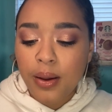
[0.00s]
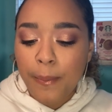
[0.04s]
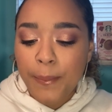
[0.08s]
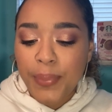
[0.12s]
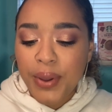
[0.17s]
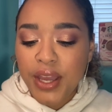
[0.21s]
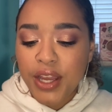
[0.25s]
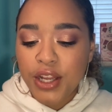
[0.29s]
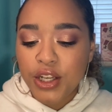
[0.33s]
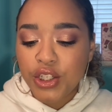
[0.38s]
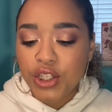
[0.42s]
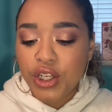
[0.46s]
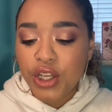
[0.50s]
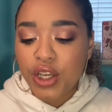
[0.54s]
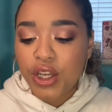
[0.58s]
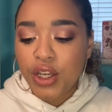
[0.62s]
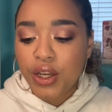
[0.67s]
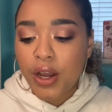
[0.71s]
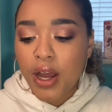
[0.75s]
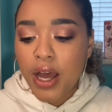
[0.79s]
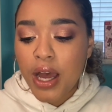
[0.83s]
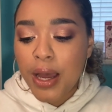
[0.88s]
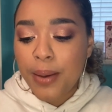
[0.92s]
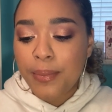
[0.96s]
Peach
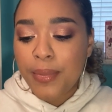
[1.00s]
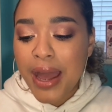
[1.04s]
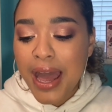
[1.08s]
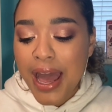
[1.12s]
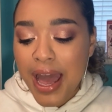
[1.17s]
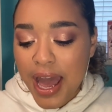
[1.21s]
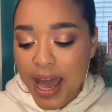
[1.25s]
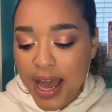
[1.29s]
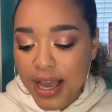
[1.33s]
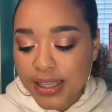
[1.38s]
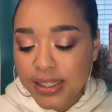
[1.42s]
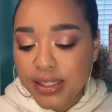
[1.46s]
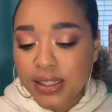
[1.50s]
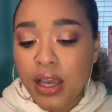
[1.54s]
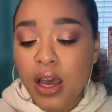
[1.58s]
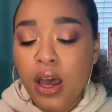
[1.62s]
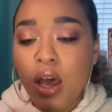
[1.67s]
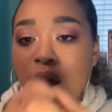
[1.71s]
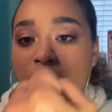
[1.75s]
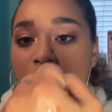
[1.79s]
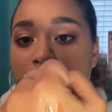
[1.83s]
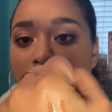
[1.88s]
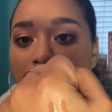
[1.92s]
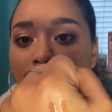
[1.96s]
has,
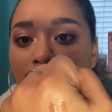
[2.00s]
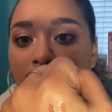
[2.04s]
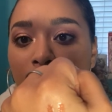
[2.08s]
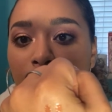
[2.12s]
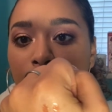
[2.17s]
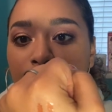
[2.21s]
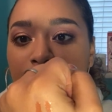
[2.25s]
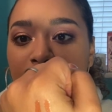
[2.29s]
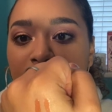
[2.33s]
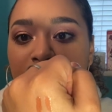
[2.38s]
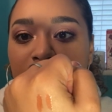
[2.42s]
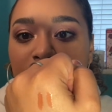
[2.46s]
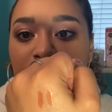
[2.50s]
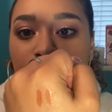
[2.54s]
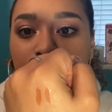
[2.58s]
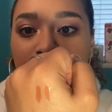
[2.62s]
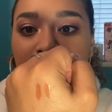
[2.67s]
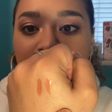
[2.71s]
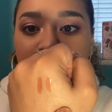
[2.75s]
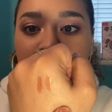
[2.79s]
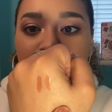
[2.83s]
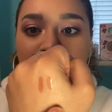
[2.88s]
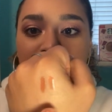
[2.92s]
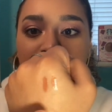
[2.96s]
this is
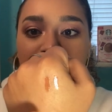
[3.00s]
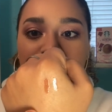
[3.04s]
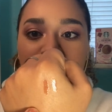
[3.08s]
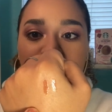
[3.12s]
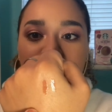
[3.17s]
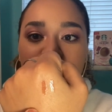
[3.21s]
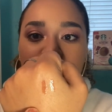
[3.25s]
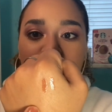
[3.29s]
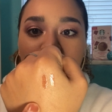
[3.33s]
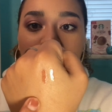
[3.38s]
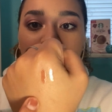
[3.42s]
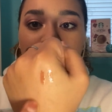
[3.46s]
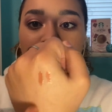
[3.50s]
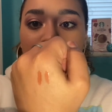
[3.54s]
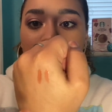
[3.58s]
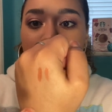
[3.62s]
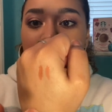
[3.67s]
peach and this is toffee.